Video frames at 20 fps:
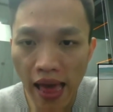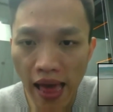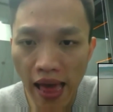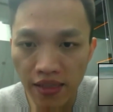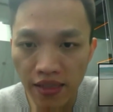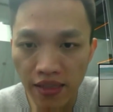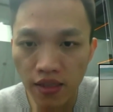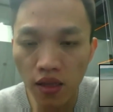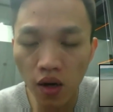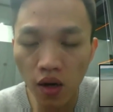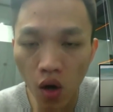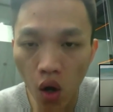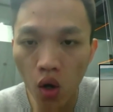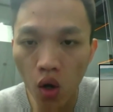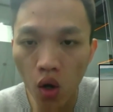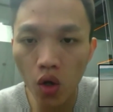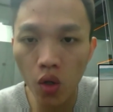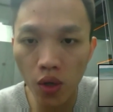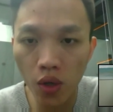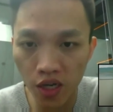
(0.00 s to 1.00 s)
as the
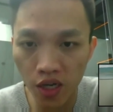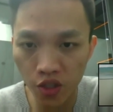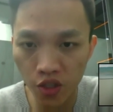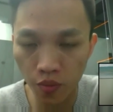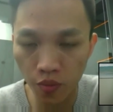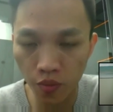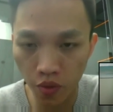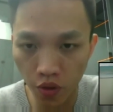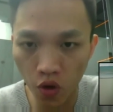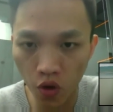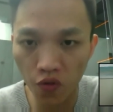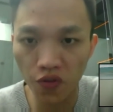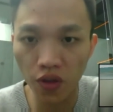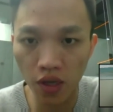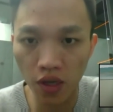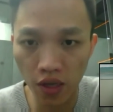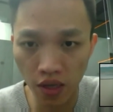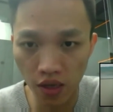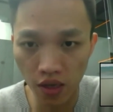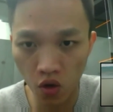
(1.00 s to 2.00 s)
loyal customer of
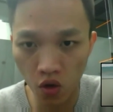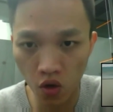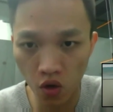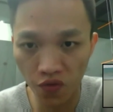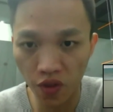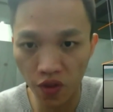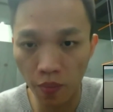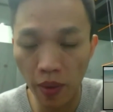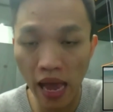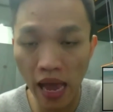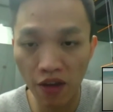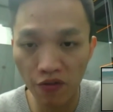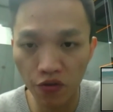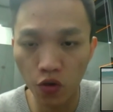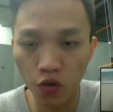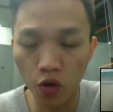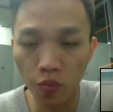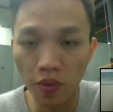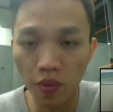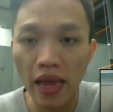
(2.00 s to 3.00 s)
of the
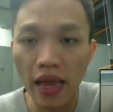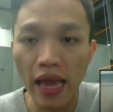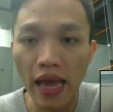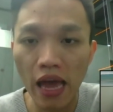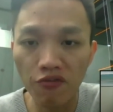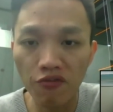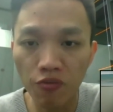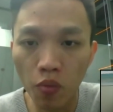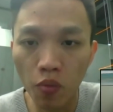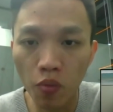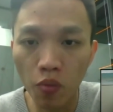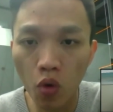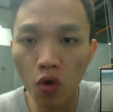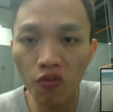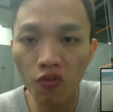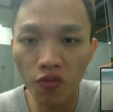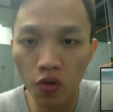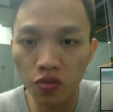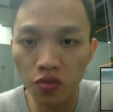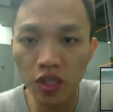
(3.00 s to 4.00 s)
platform have more
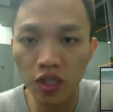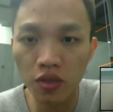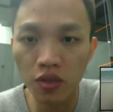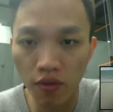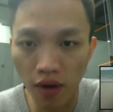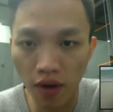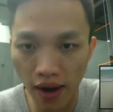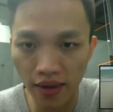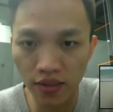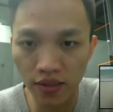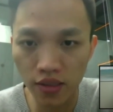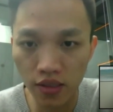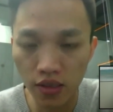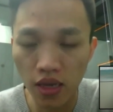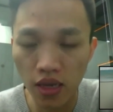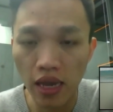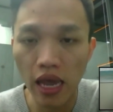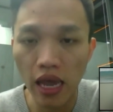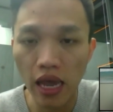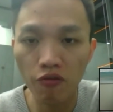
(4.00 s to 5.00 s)
voting rights,
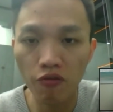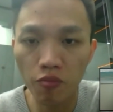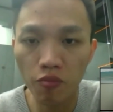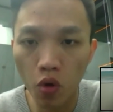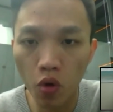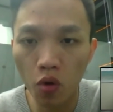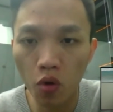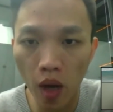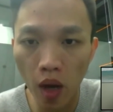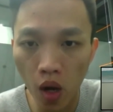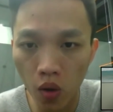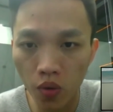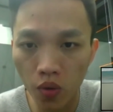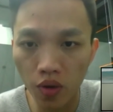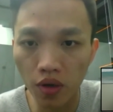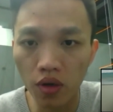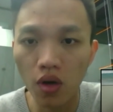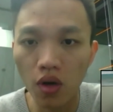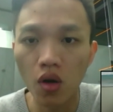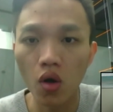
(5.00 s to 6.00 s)
have more
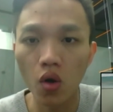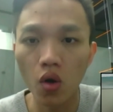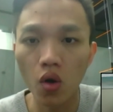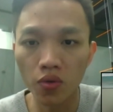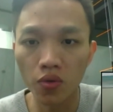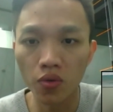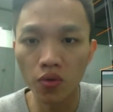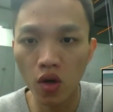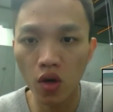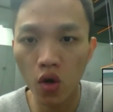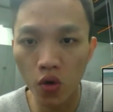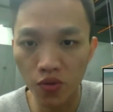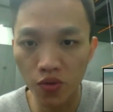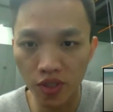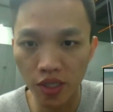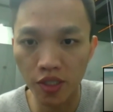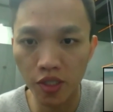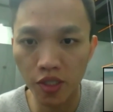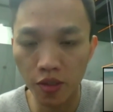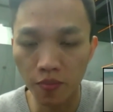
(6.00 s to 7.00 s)
power on the whole
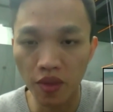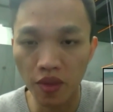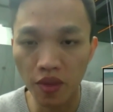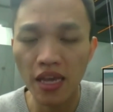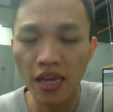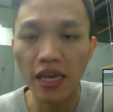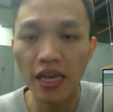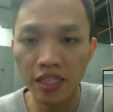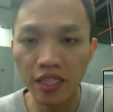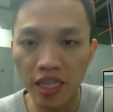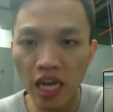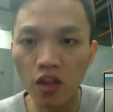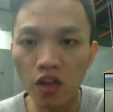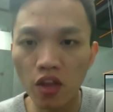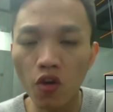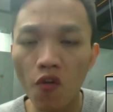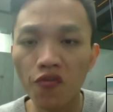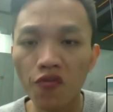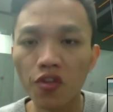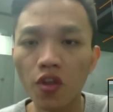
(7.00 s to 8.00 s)
system.
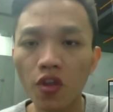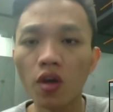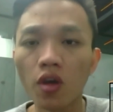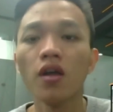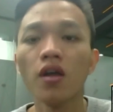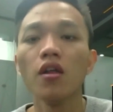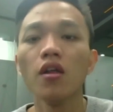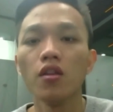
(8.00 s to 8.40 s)
Instead of the